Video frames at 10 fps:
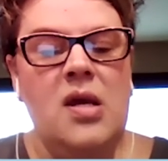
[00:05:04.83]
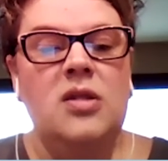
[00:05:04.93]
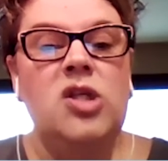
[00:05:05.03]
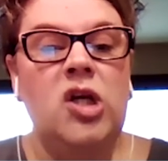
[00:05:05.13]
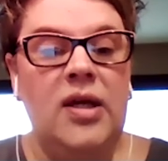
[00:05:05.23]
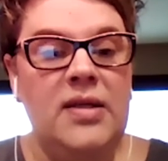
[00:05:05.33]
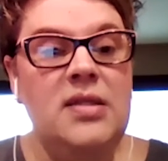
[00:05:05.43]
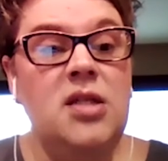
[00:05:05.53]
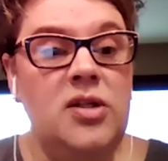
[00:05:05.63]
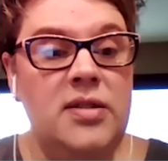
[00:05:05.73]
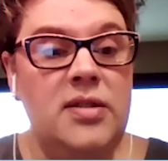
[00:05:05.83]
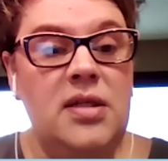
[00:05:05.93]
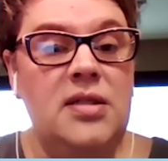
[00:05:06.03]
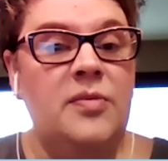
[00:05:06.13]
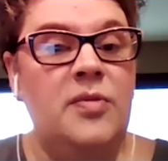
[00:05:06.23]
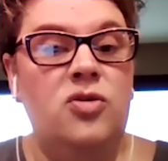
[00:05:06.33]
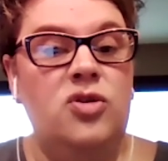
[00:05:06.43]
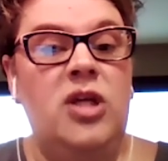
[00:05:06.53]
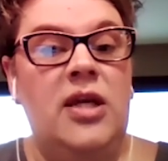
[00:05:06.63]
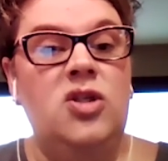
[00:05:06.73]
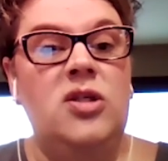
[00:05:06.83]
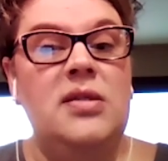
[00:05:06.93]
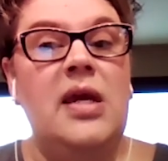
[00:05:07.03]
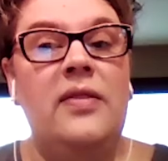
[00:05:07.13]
So you're going to start to see some of those changes.